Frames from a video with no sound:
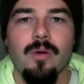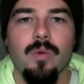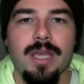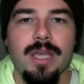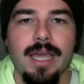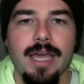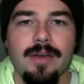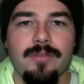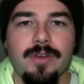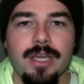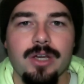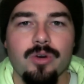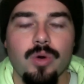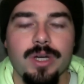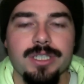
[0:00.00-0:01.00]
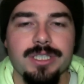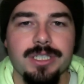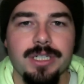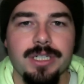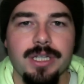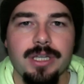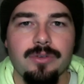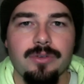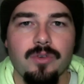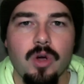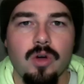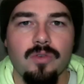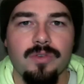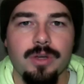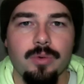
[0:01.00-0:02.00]
We have a question
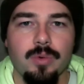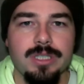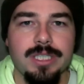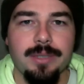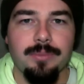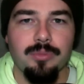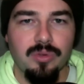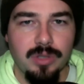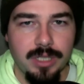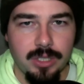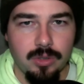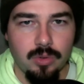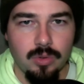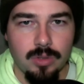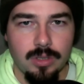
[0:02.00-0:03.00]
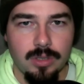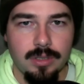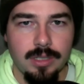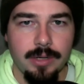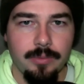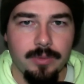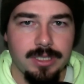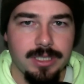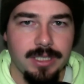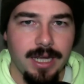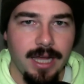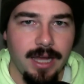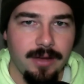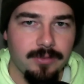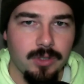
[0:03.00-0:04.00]
involving what's a pre-cooler and what's an
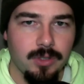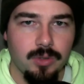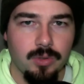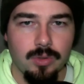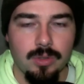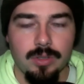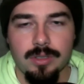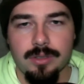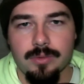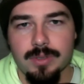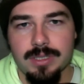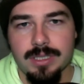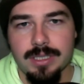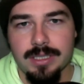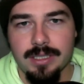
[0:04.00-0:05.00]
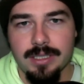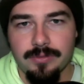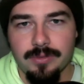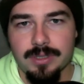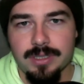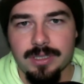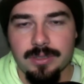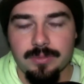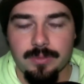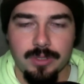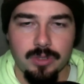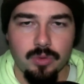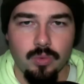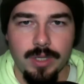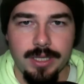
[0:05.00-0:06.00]
after-cooler and what's the differences
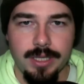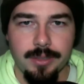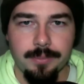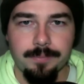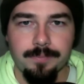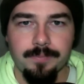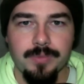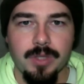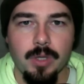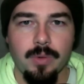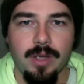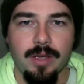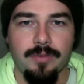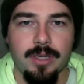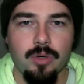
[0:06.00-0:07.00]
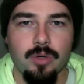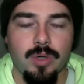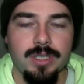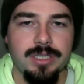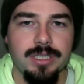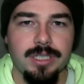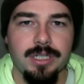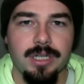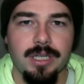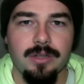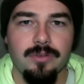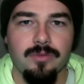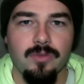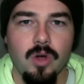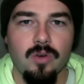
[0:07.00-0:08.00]
between them. We have a question
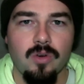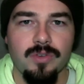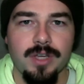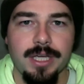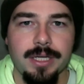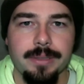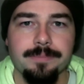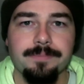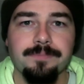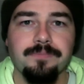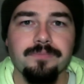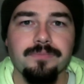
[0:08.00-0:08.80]
involving